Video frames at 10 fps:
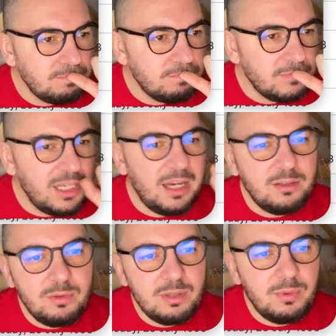Yeah, I
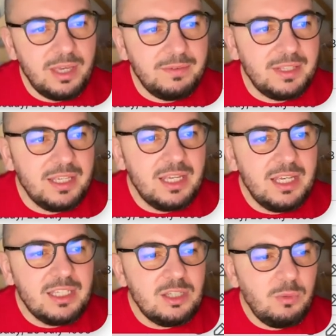don't think we have it.
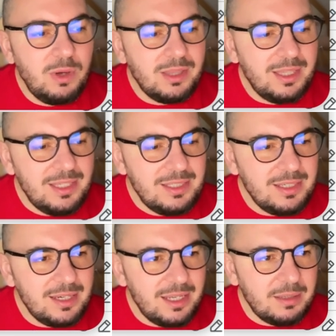So what this
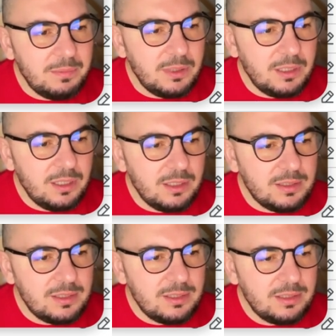
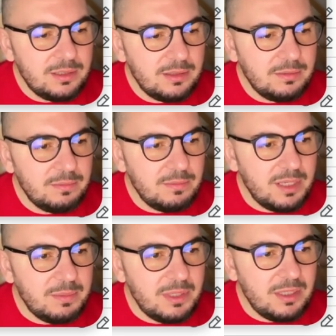enables,
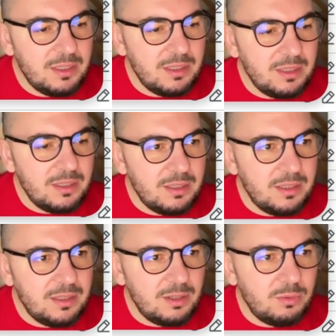
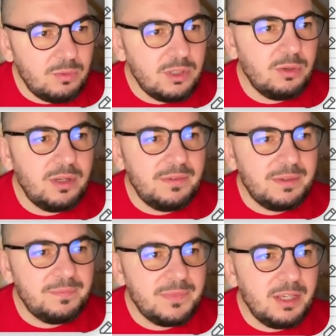maybe, no, we don't have it.
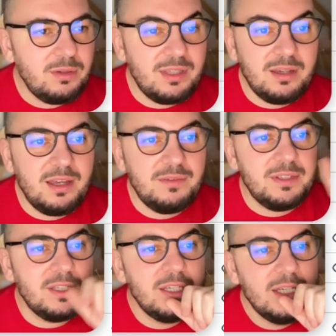I don't think I have
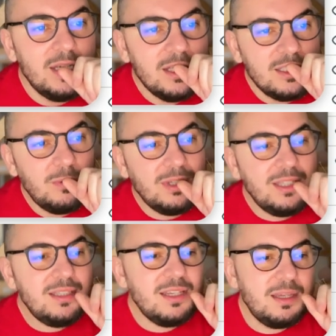it. So what
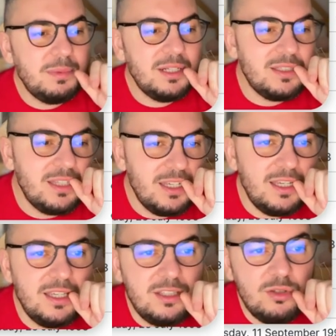this enables
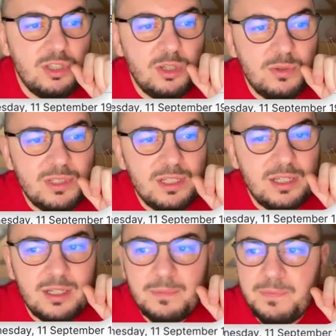is to use
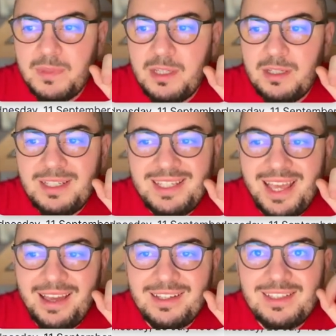the
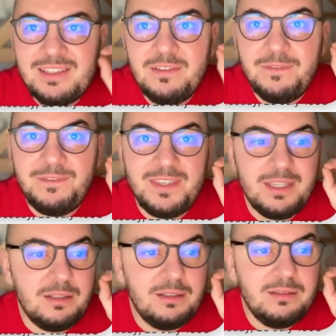tags
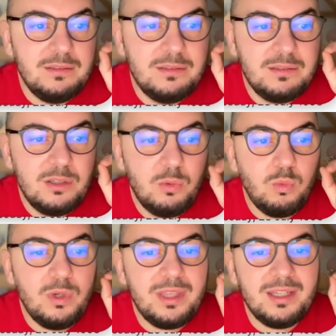field
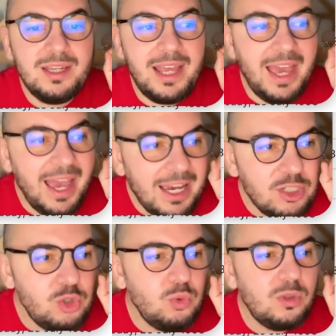with an
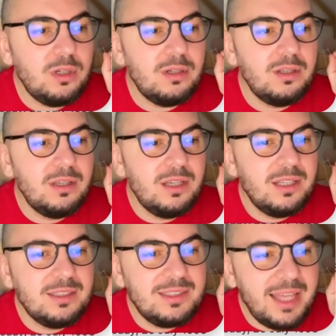actual
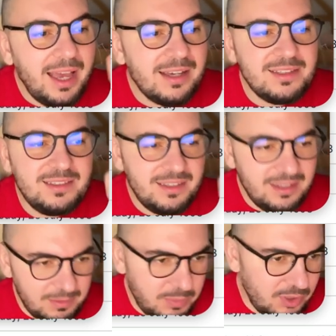tags
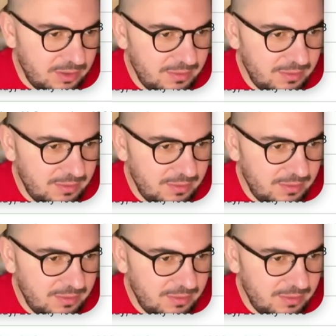input.